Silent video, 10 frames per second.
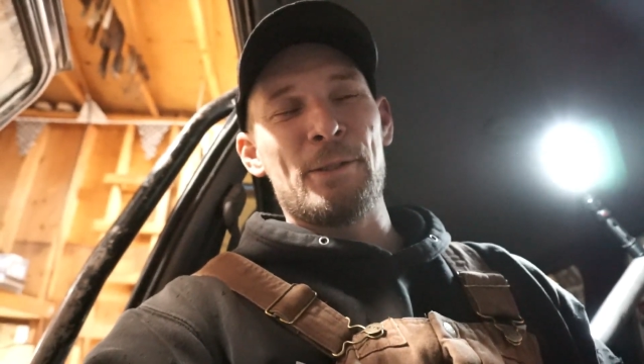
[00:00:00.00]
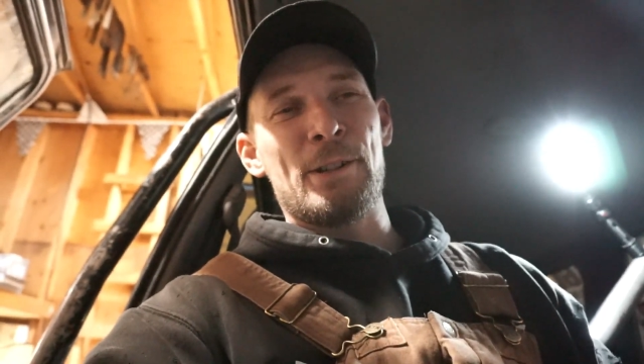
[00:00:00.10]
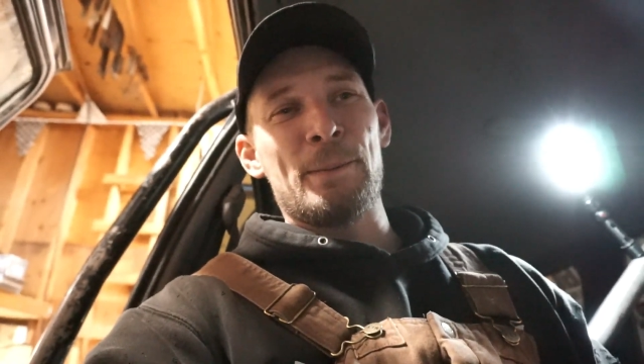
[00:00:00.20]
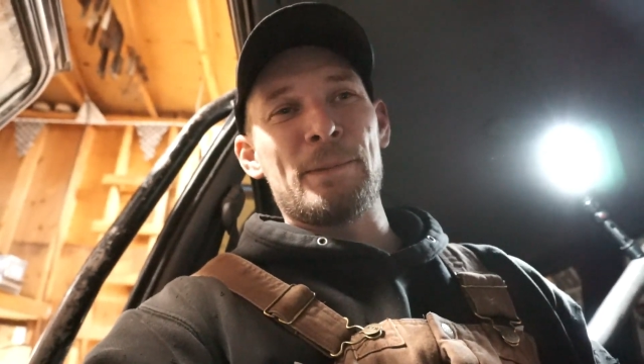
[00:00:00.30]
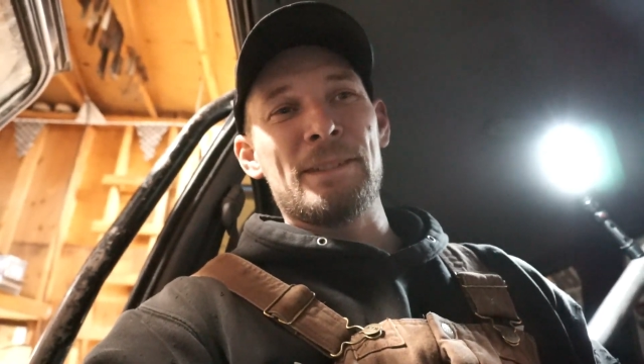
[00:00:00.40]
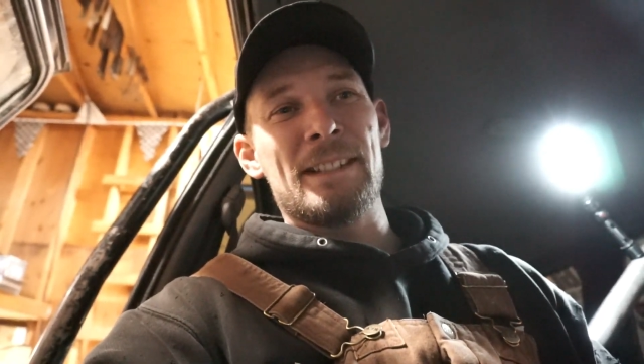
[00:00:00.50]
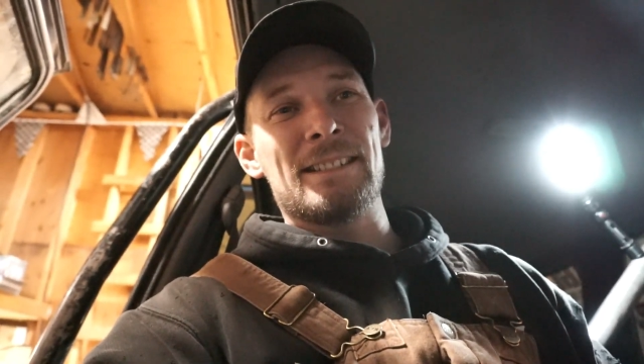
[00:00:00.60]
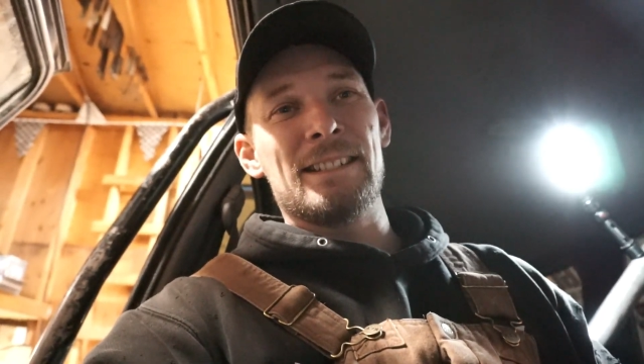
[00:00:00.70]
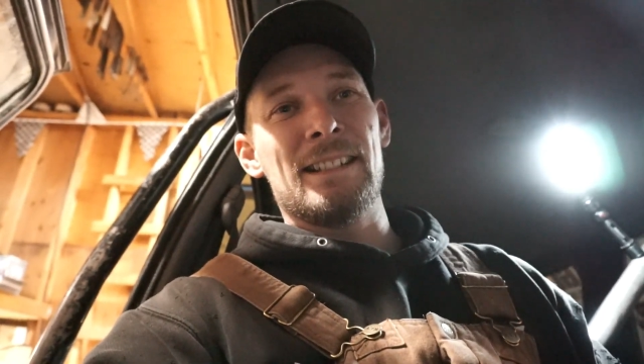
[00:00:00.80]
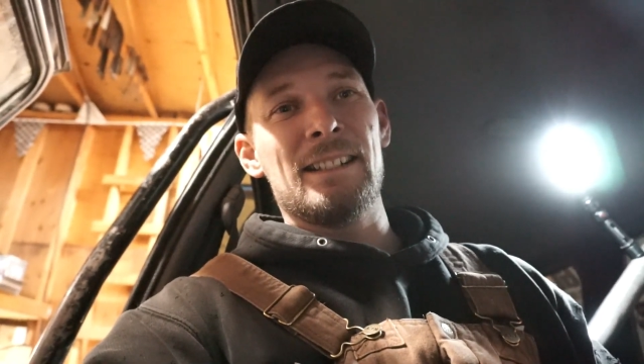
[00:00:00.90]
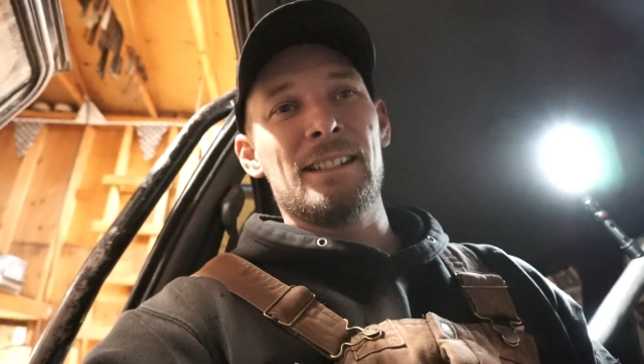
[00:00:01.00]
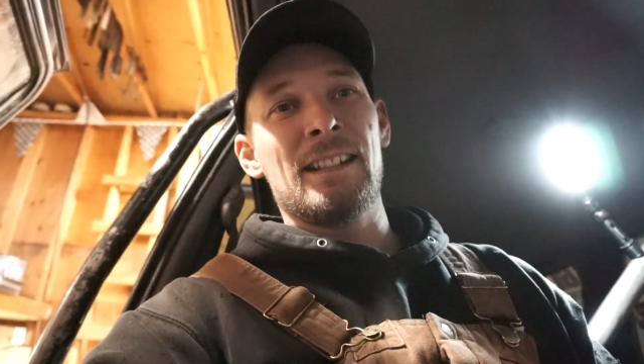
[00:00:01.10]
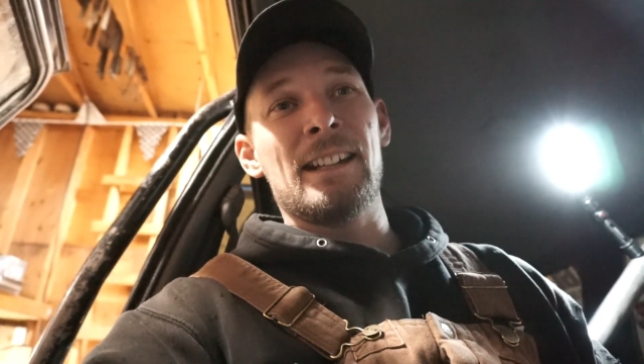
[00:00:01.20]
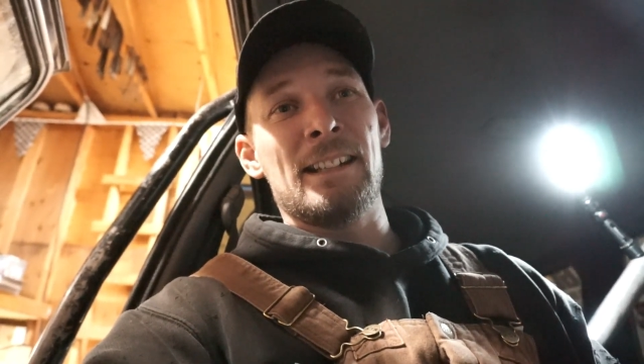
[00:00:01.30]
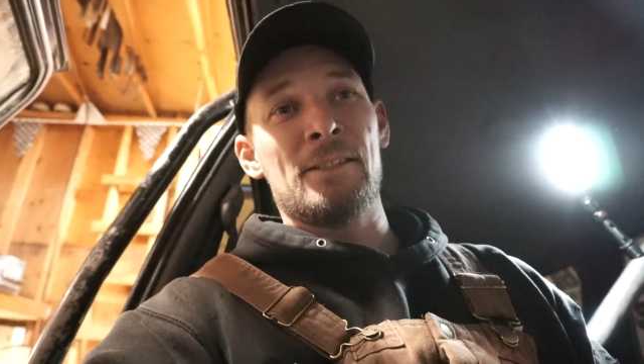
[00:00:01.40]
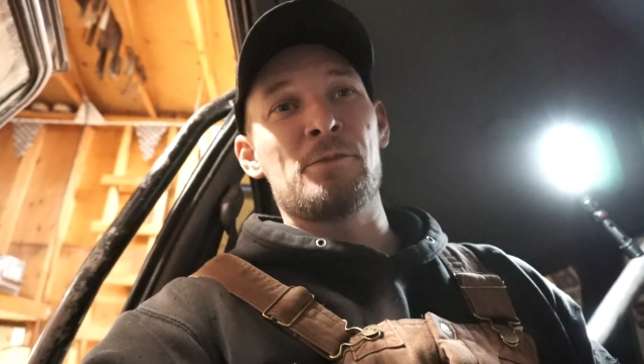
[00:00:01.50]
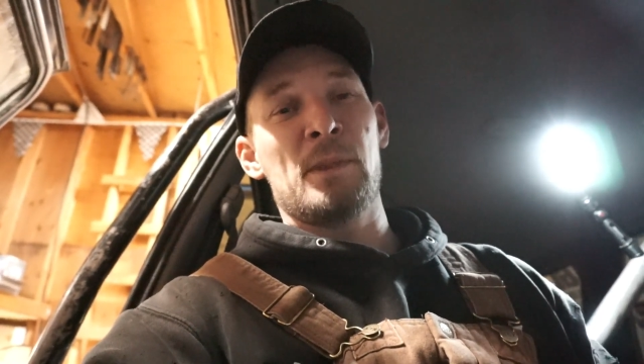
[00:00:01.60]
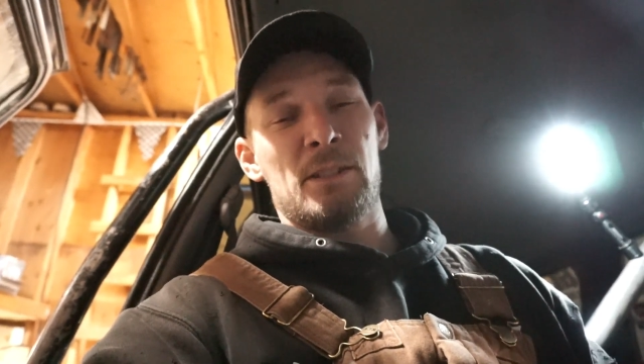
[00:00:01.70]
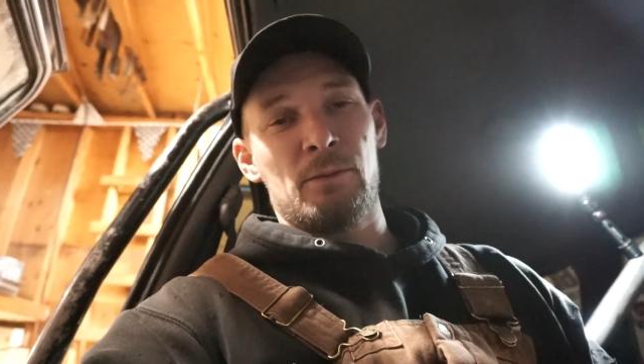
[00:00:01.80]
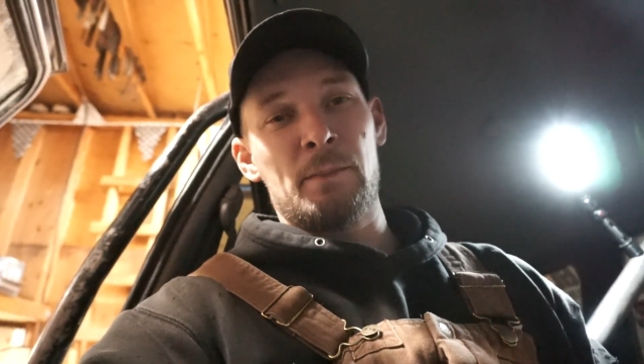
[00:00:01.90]
woke up the next day, and I was
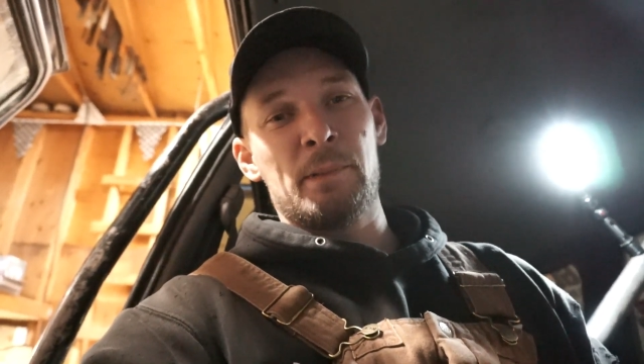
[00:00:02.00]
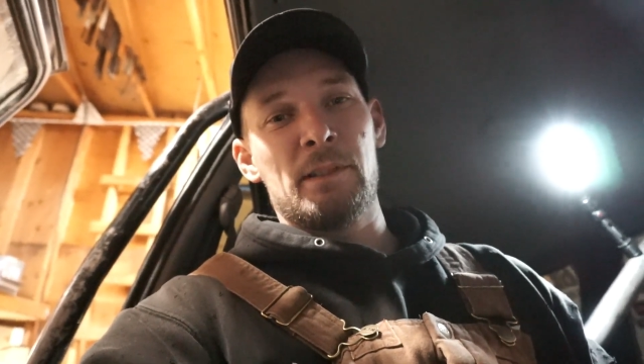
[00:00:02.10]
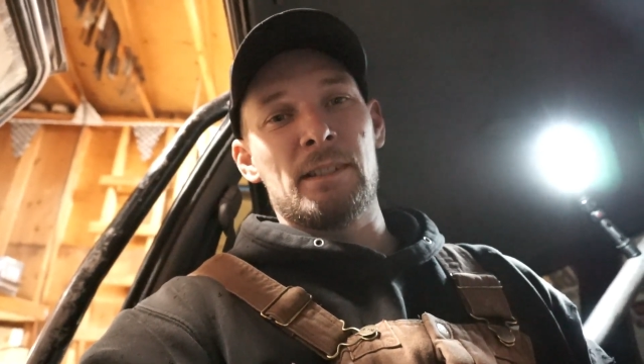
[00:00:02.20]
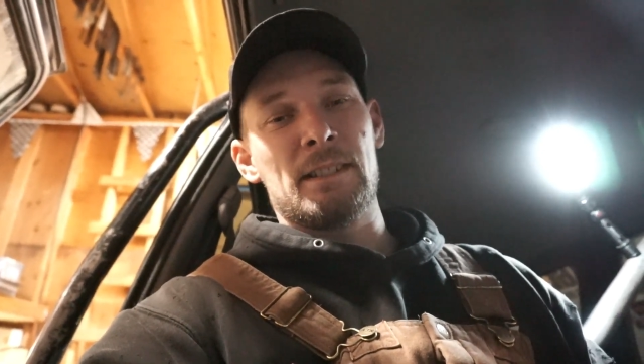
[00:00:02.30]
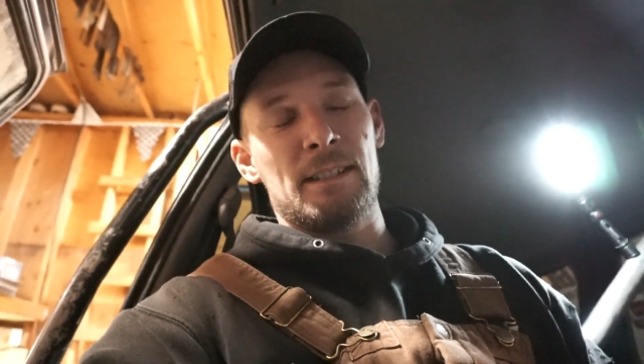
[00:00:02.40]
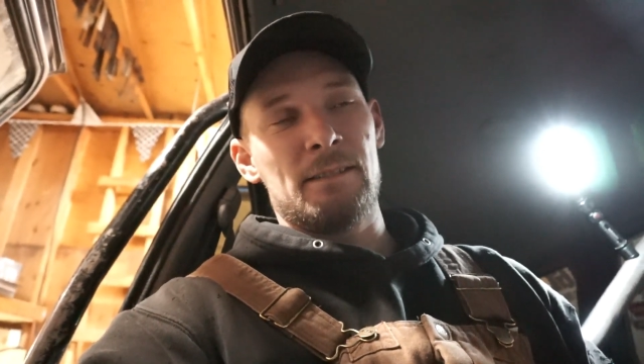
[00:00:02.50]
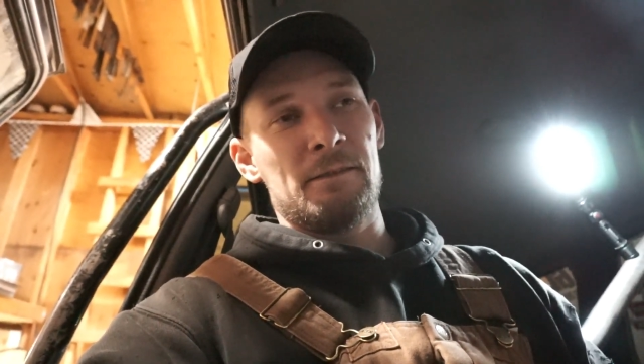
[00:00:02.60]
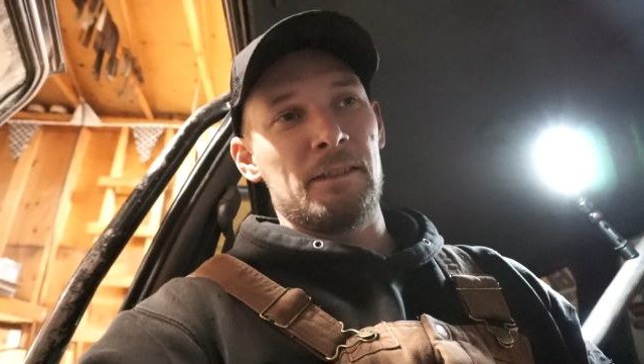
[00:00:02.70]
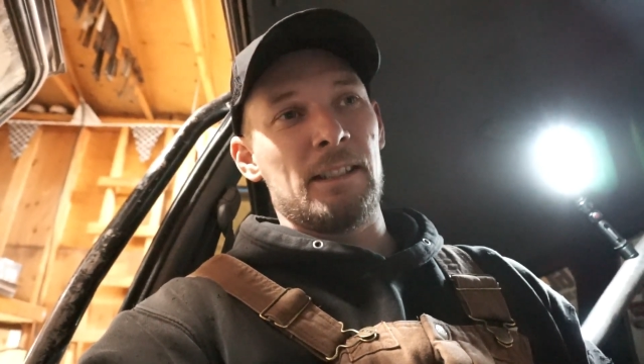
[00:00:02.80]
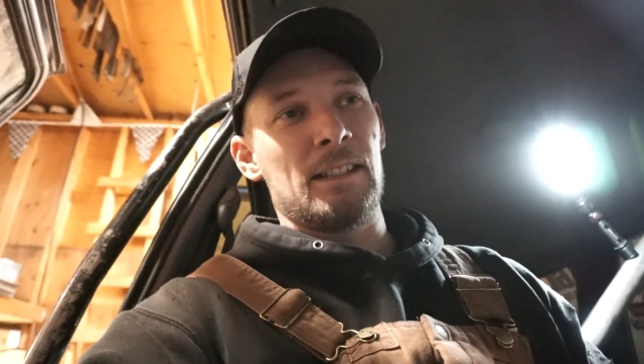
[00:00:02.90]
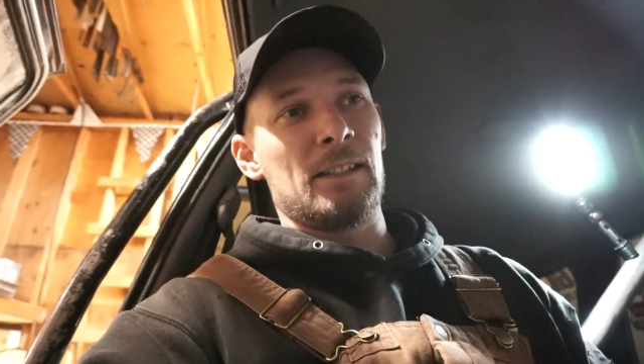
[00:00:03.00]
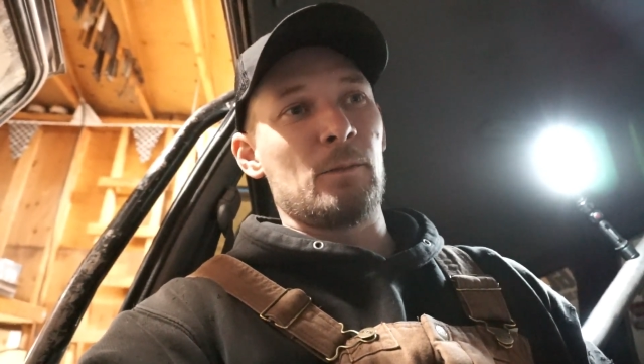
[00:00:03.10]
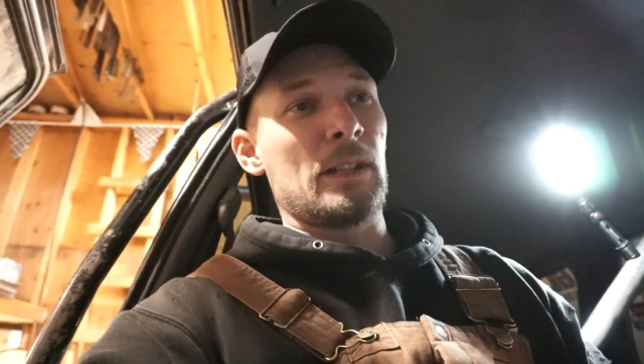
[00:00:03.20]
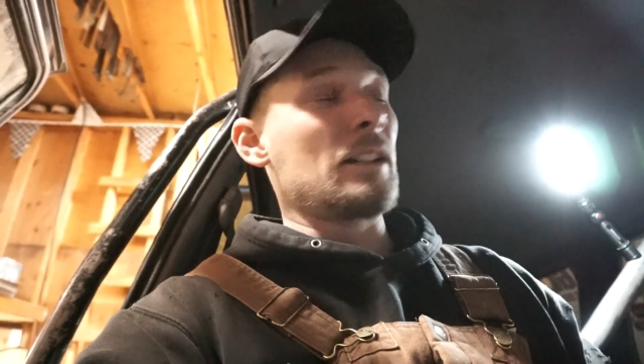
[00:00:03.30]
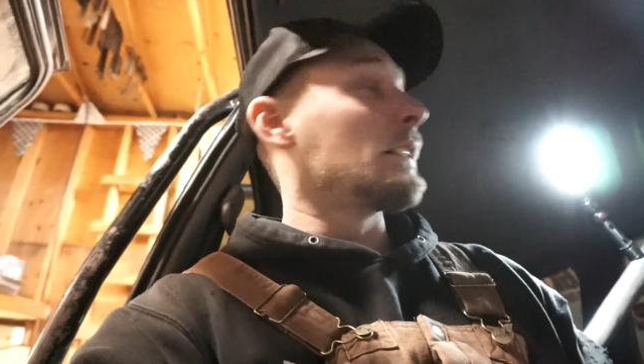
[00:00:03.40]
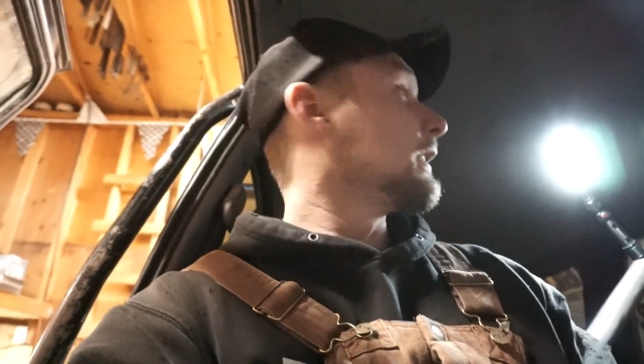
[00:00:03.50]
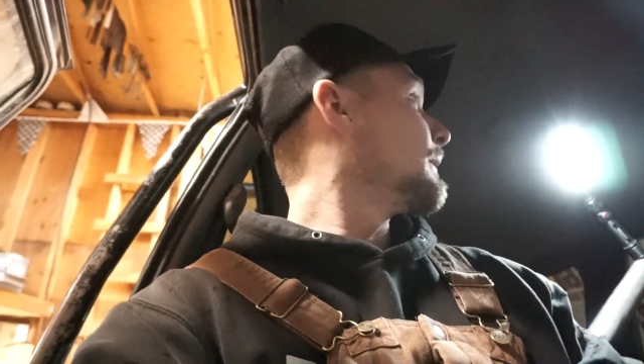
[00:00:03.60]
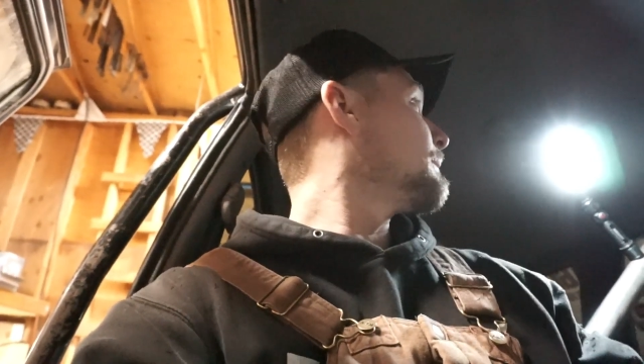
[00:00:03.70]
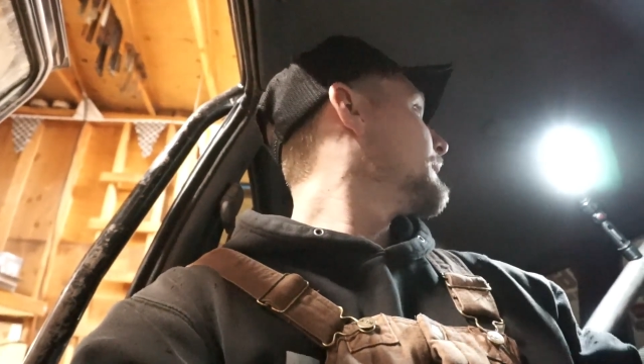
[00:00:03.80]
about to rip all this out and wire it up.